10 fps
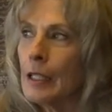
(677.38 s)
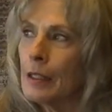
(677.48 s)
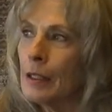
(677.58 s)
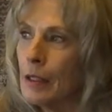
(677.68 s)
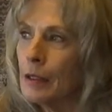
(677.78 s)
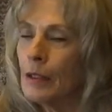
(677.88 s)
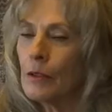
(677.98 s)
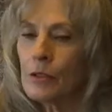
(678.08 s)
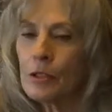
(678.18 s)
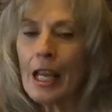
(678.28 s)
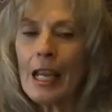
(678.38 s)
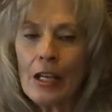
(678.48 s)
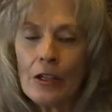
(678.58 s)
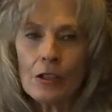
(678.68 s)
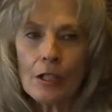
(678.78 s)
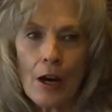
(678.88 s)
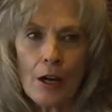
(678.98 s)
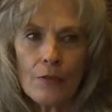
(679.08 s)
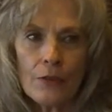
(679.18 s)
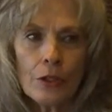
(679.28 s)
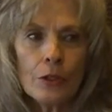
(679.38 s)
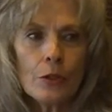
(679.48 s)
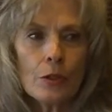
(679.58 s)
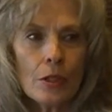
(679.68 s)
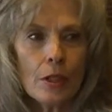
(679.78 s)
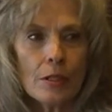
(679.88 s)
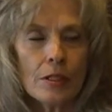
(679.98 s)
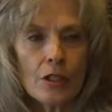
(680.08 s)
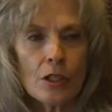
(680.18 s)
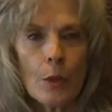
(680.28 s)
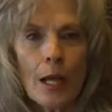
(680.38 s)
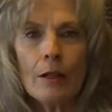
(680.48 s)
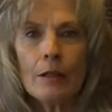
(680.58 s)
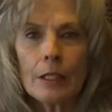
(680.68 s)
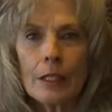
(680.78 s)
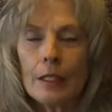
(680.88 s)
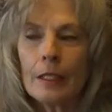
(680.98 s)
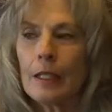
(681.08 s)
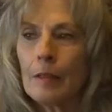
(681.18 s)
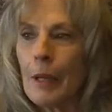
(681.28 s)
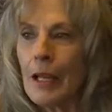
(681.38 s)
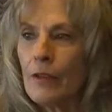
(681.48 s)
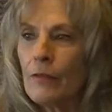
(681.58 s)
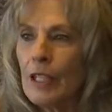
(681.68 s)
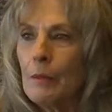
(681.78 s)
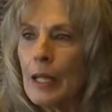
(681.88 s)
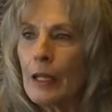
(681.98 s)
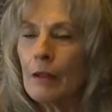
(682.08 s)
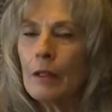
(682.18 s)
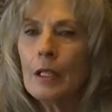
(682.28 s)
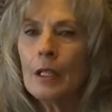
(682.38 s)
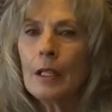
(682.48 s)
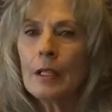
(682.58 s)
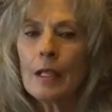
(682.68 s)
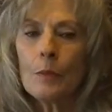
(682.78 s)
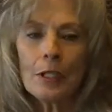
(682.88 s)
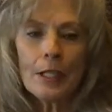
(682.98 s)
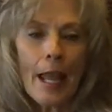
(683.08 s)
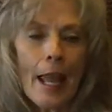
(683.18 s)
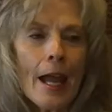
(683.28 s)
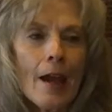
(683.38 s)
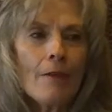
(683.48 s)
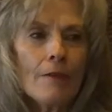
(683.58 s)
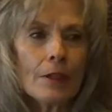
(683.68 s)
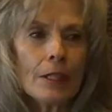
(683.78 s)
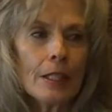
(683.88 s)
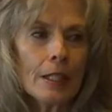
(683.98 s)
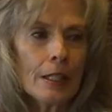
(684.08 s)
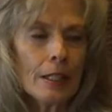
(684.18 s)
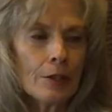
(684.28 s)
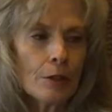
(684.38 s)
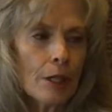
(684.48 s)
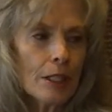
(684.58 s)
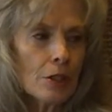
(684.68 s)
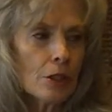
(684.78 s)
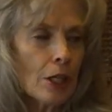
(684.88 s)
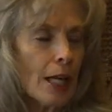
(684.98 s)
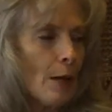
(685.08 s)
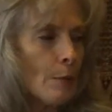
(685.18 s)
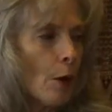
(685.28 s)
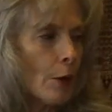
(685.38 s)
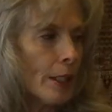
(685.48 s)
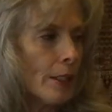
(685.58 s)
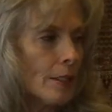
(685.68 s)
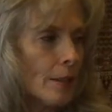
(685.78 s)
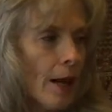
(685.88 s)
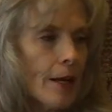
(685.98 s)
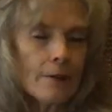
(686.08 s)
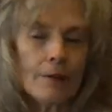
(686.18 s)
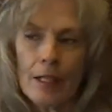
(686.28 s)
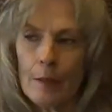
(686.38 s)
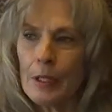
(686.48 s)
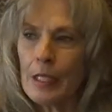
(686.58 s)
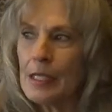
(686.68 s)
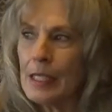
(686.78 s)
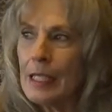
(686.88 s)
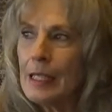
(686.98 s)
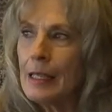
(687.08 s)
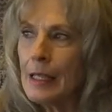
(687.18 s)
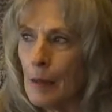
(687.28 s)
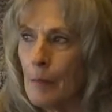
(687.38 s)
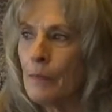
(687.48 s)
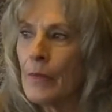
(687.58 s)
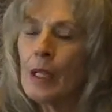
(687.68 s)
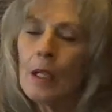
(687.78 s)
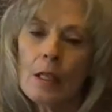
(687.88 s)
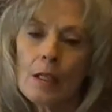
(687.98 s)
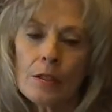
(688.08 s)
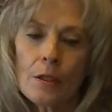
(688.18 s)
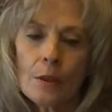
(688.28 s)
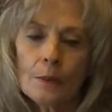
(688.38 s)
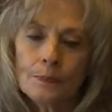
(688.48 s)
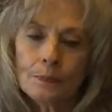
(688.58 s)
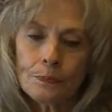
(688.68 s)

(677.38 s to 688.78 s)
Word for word: uh, you know, changed our views on sexuality and male female, they wouldn't have the integrated shame already inside of them, but it's in them. So,